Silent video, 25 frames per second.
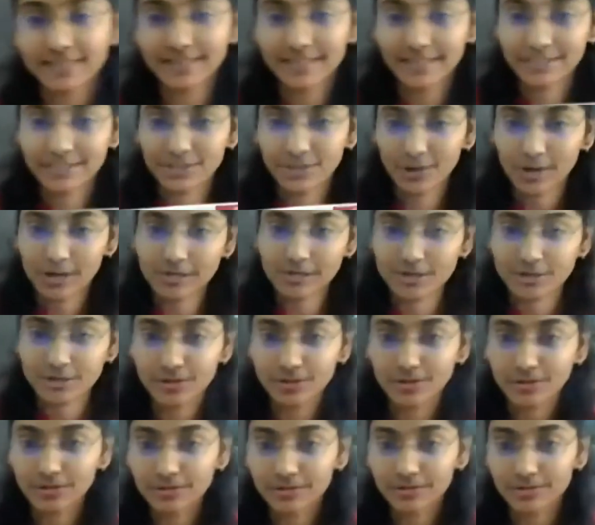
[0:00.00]
this
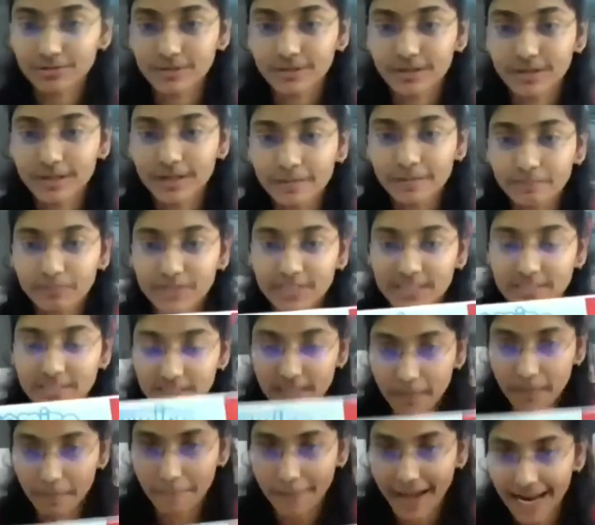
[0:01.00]
is
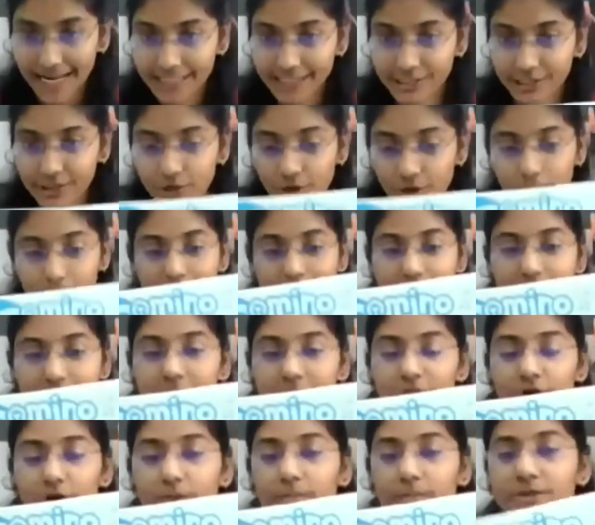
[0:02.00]
a battery
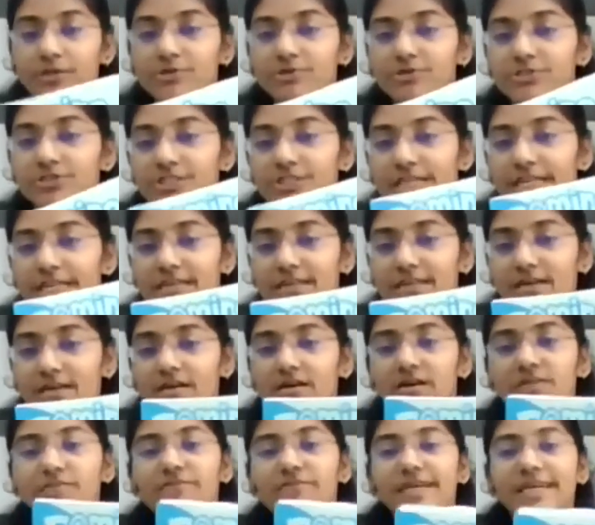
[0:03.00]
operated domino train
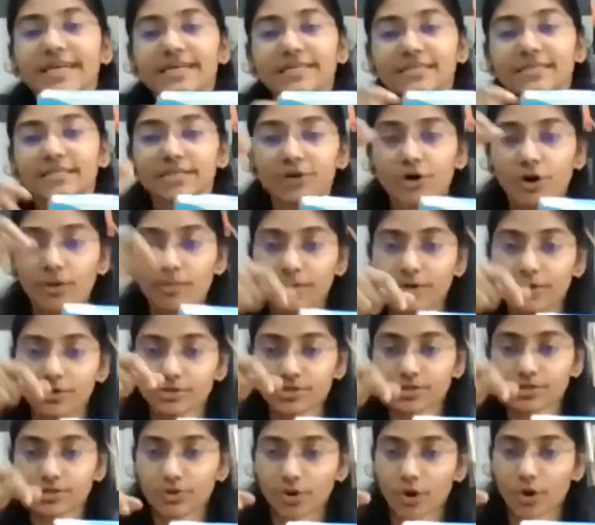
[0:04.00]
where the
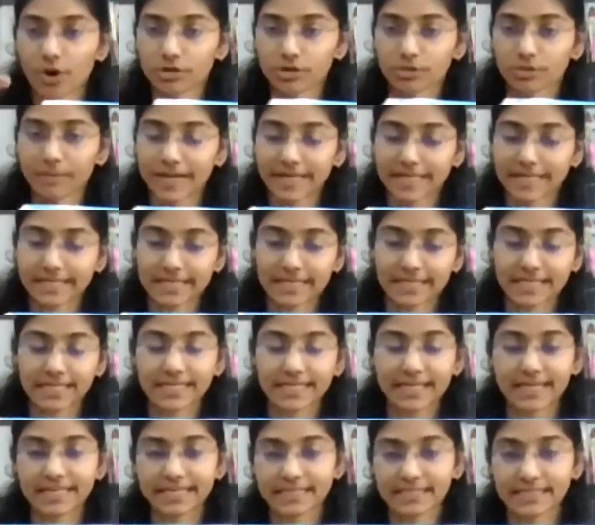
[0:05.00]
dominoes are automatically
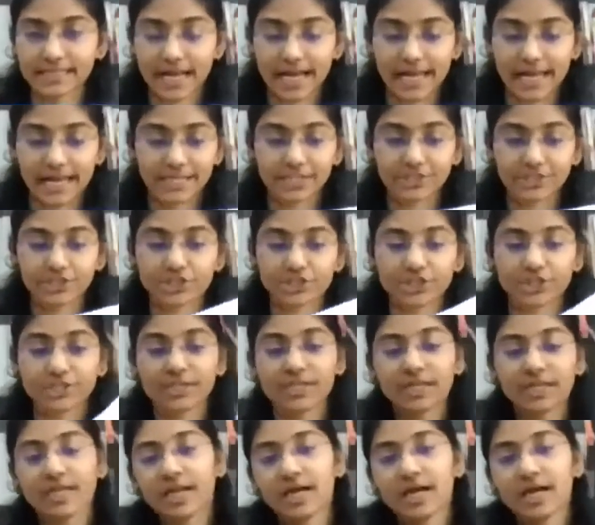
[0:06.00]
get arranged